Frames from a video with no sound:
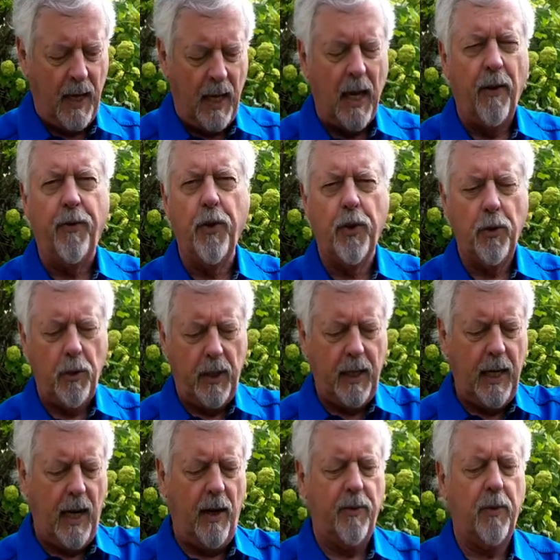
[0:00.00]
If you do it the
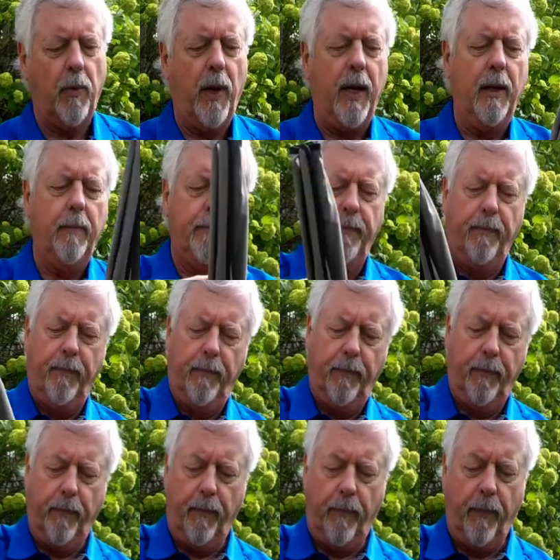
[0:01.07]
other way,
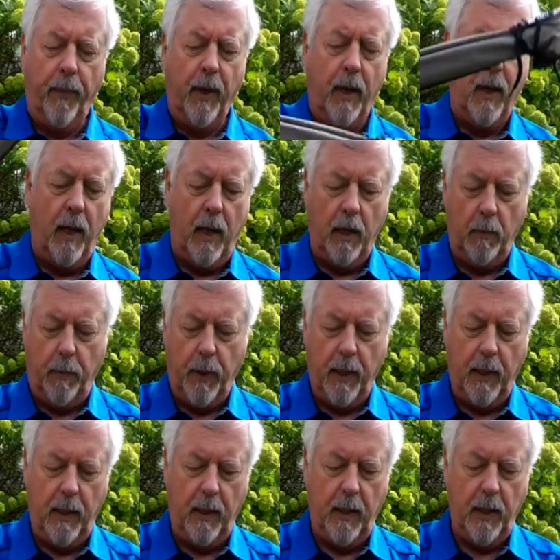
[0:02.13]
and you put it
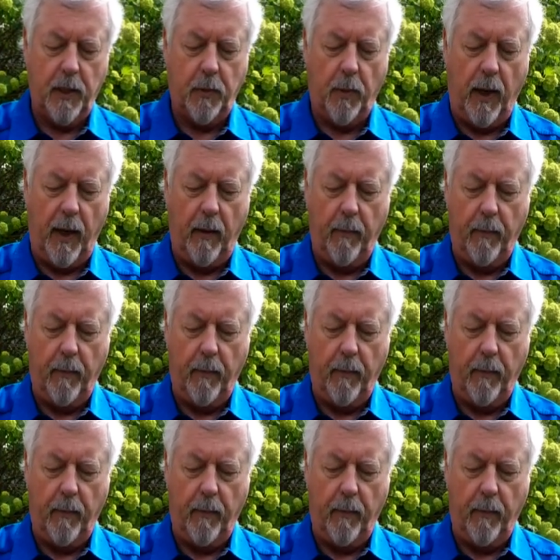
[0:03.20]
in this way,